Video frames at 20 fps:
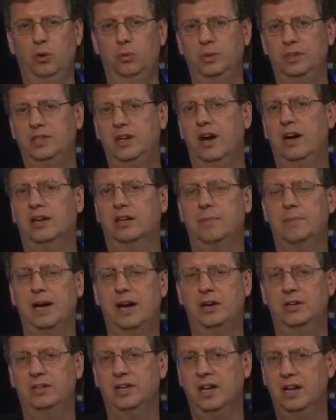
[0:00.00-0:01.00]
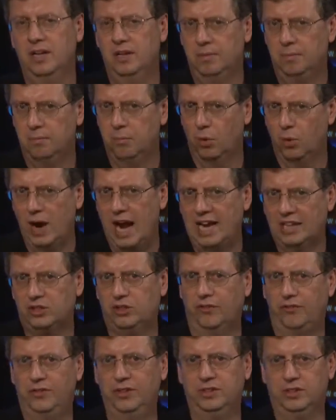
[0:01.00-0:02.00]
We talk about more
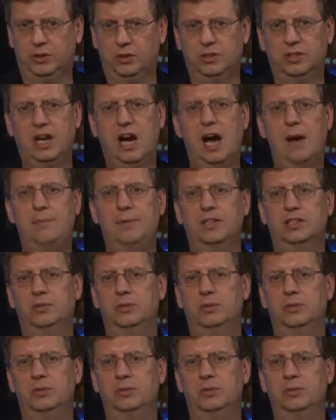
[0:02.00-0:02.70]
astrophysical topics.